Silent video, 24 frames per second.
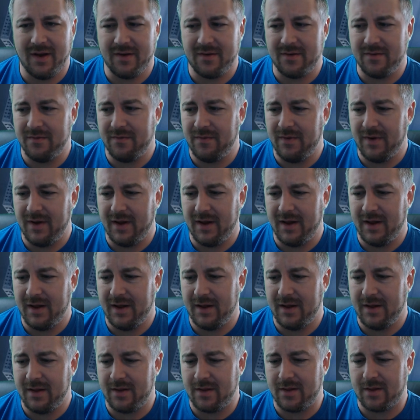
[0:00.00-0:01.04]

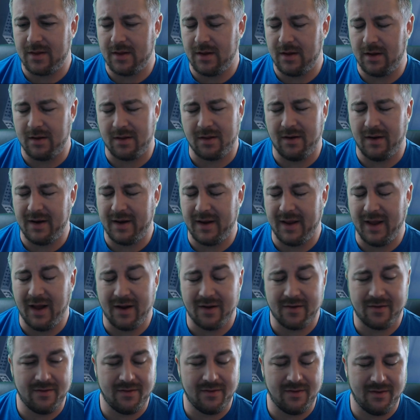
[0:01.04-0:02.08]
phase, so in the
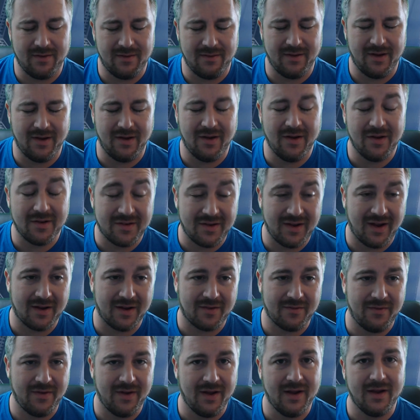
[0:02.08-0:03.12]
attack
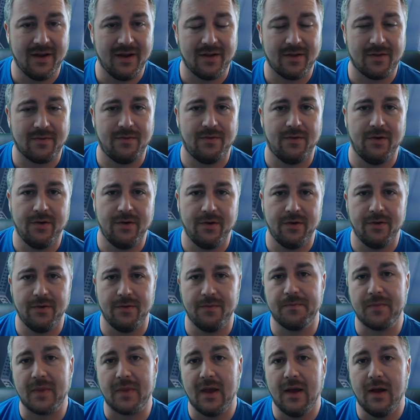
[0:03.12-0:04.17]
phase through
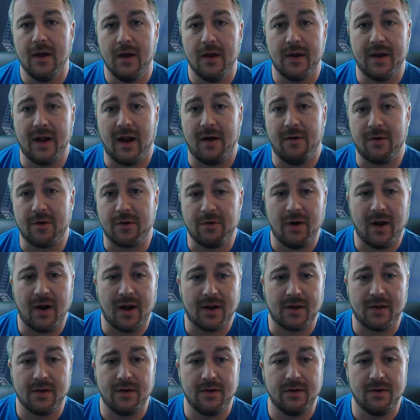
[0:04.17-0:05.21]
an Aaron
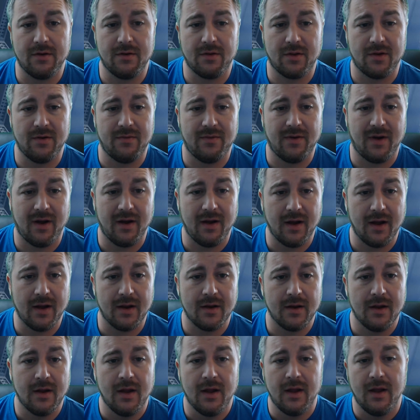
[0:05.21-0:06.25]
Kraken, stuff like that,
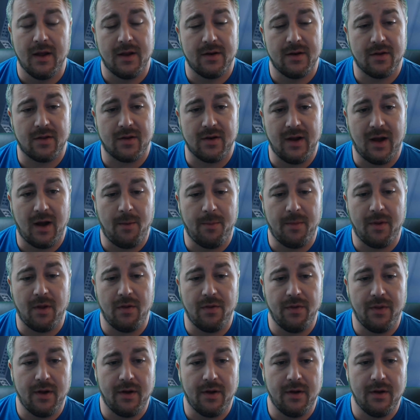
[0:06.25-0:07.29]
it doesn't help you
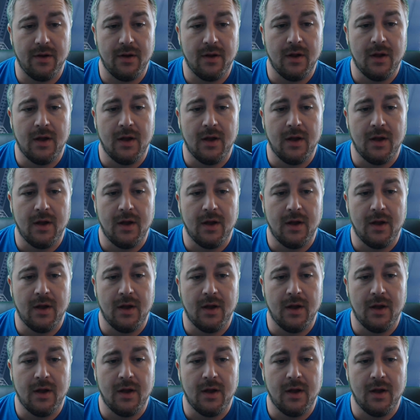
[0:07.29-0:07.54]
there.